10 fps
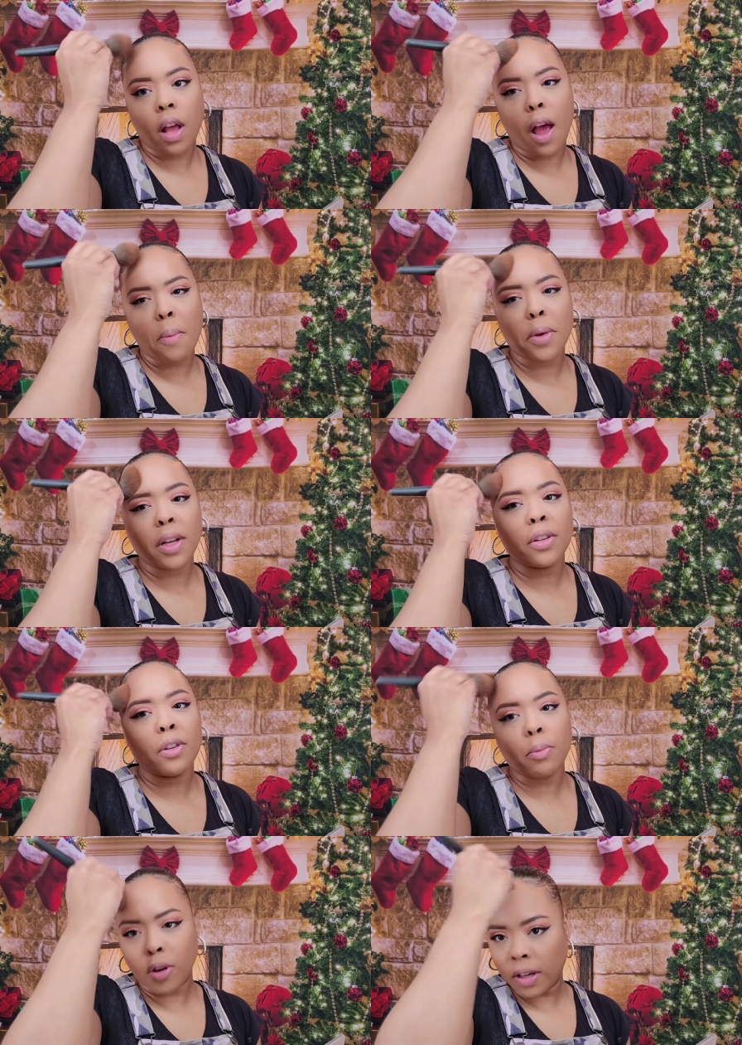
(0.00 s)
I'm gonna
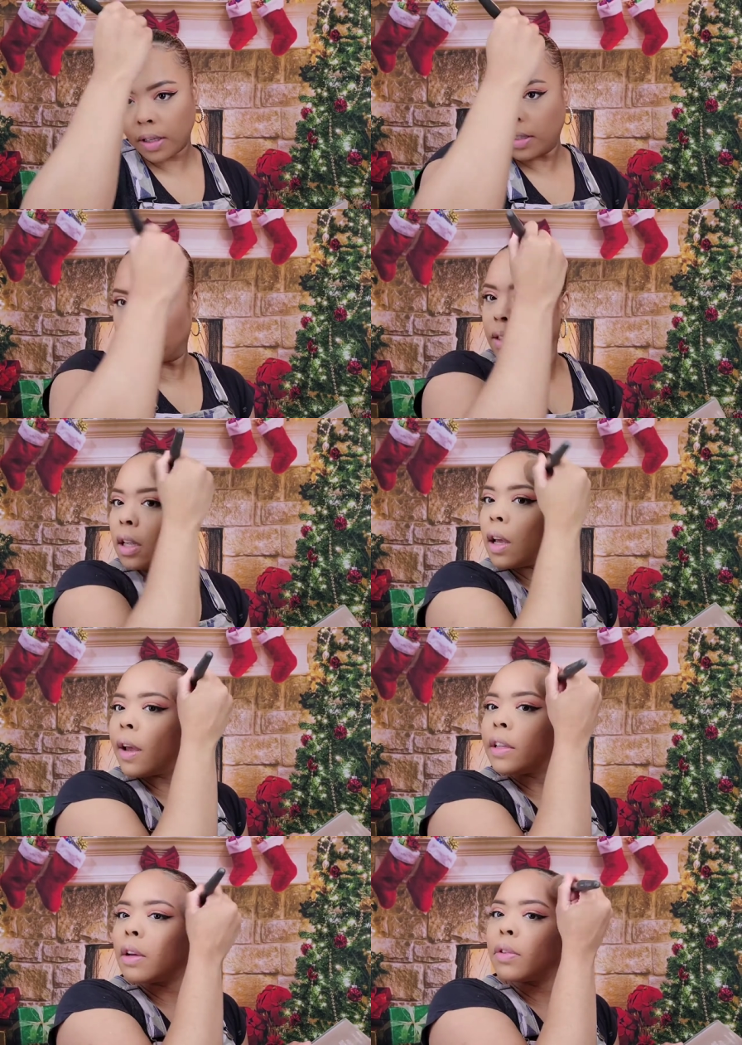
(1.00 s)
do more because
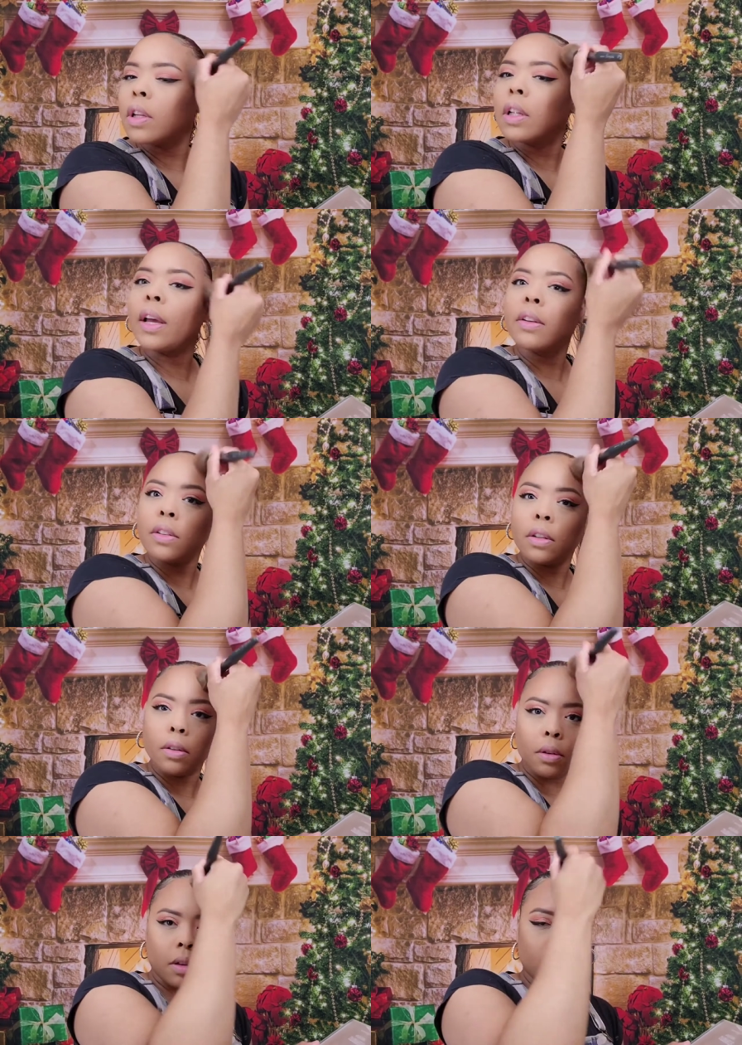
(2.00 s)
I definitely like to
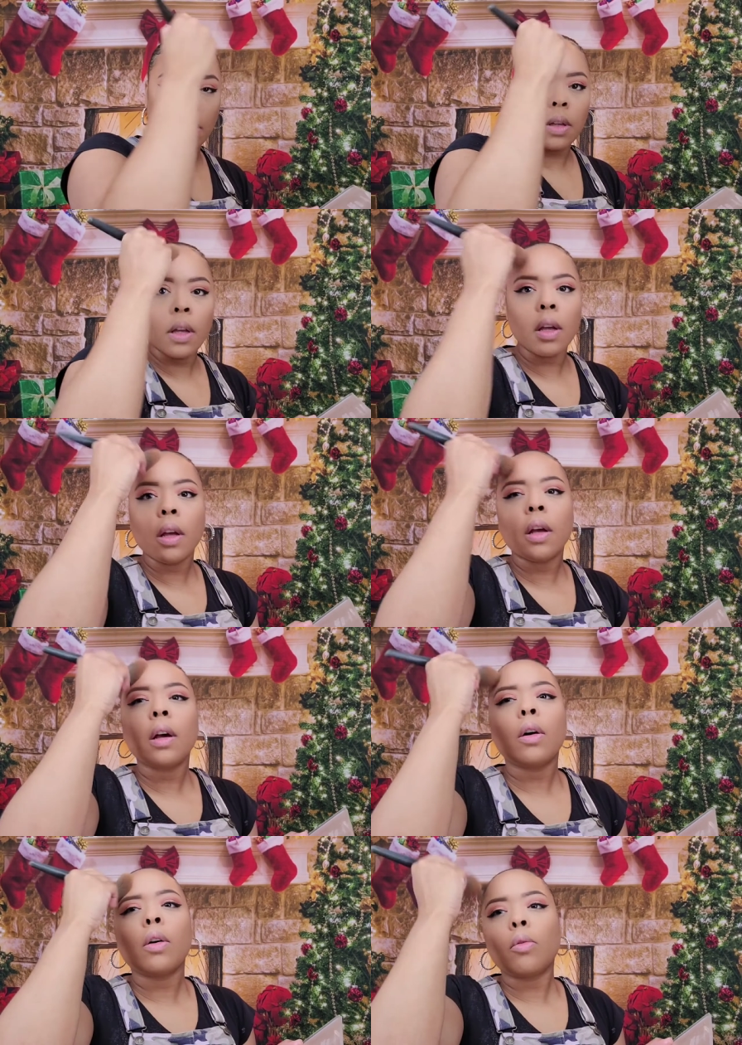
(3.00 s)

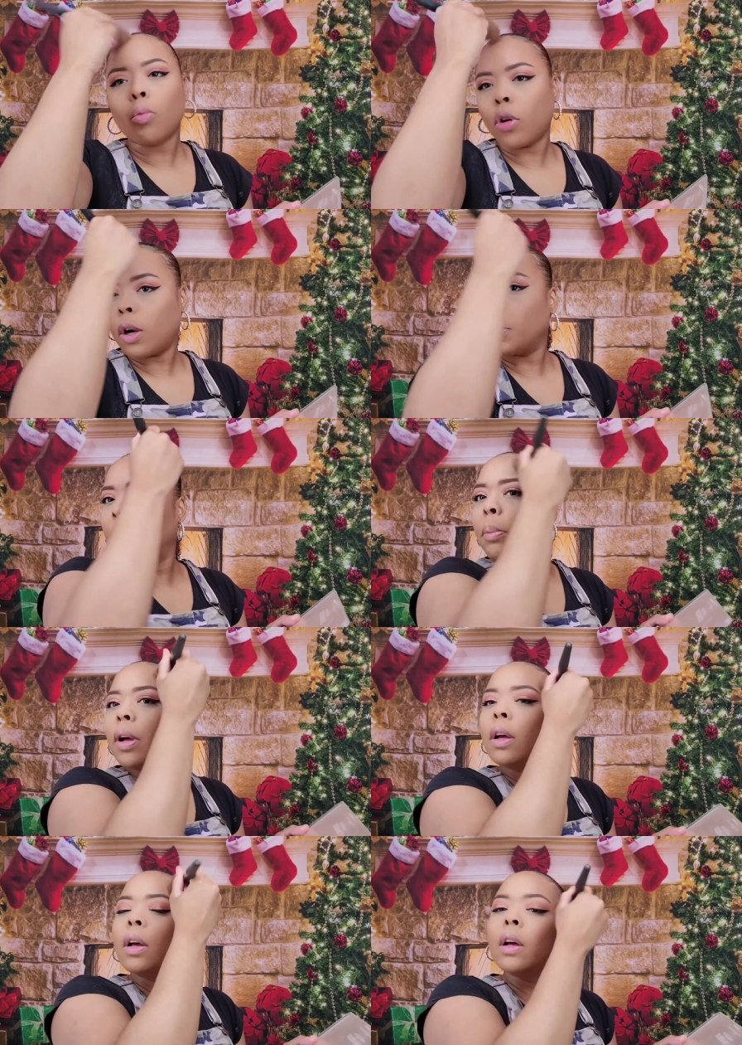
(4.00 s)
warm up
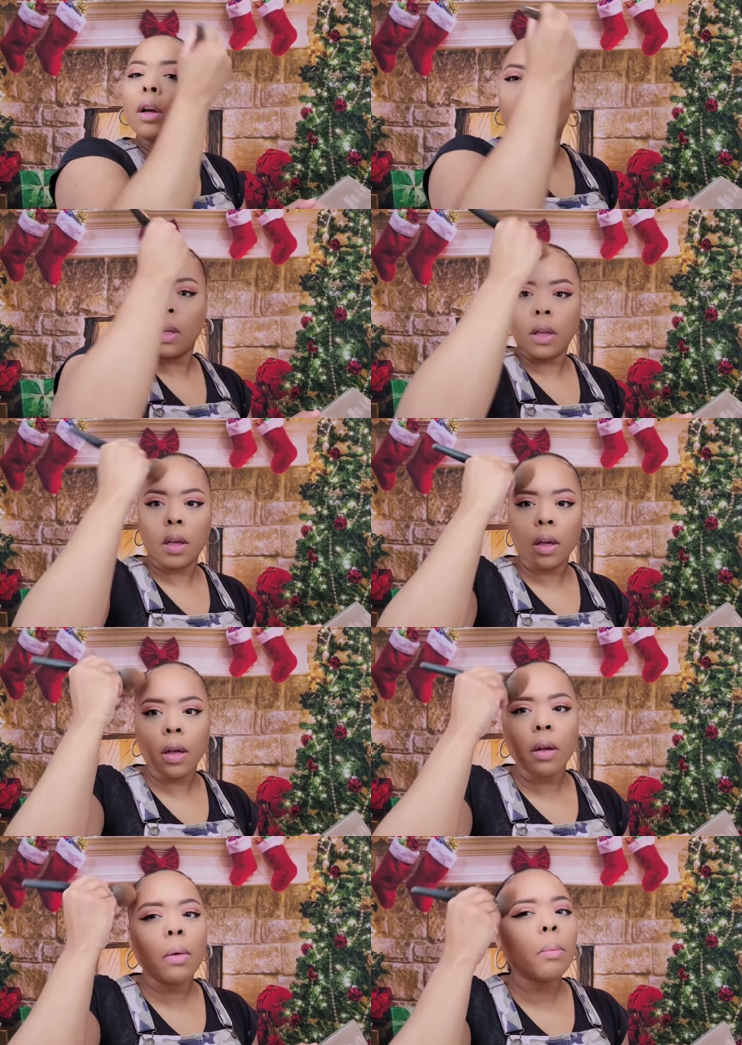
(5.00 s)

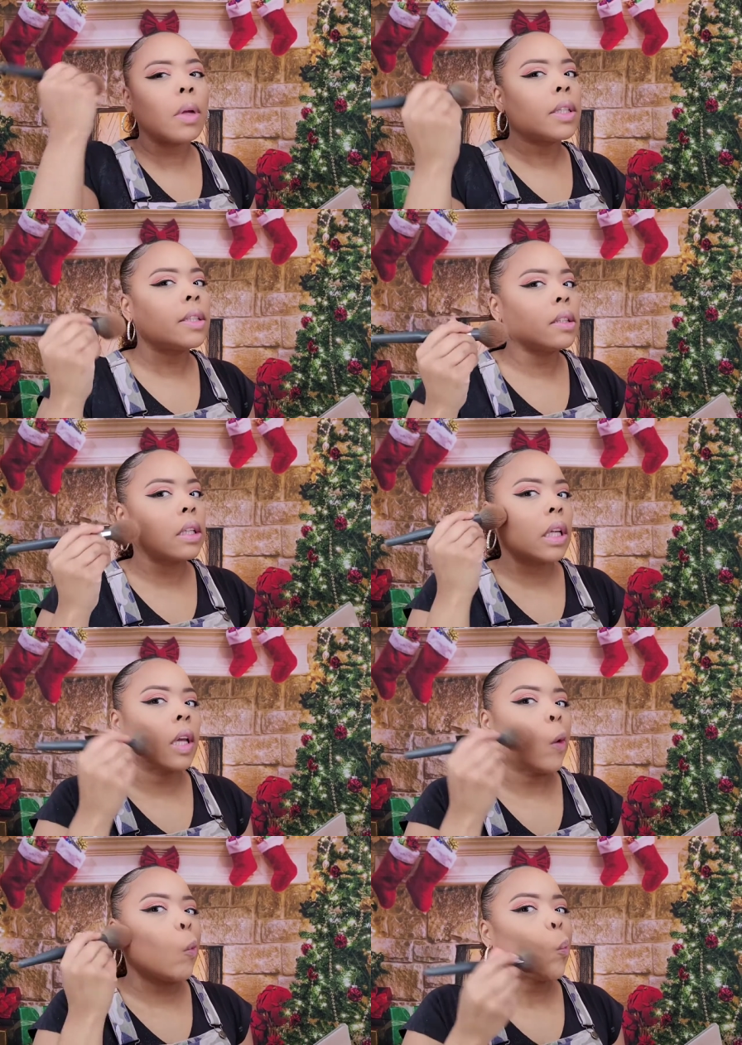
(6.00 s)
my
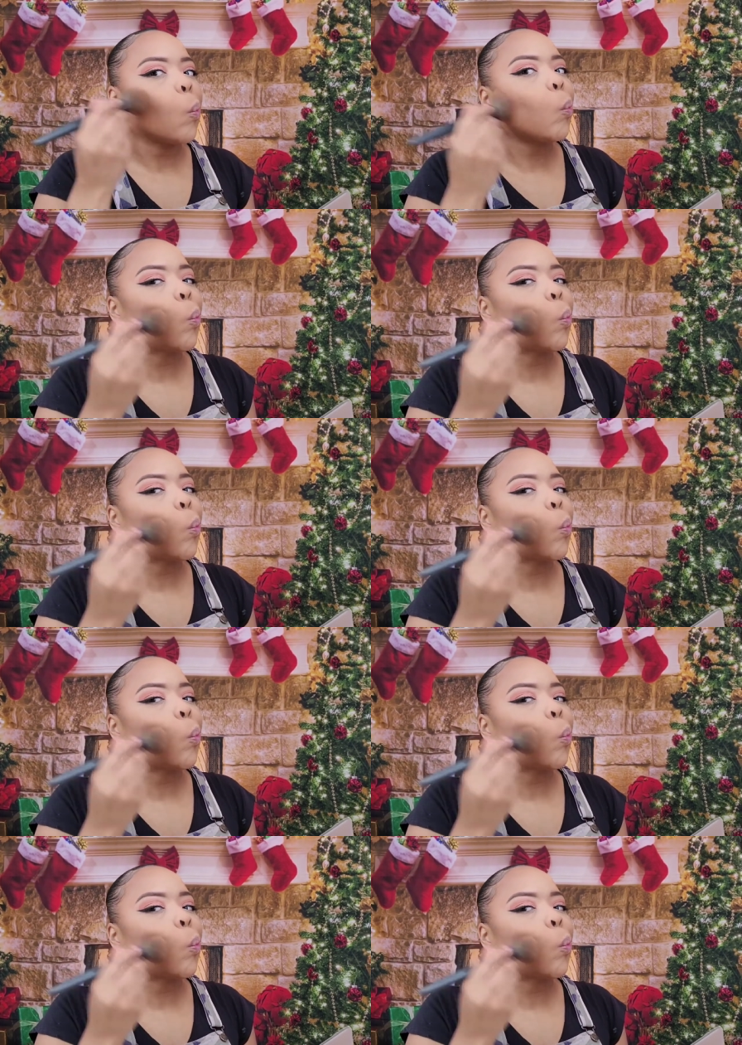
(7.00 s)
skin.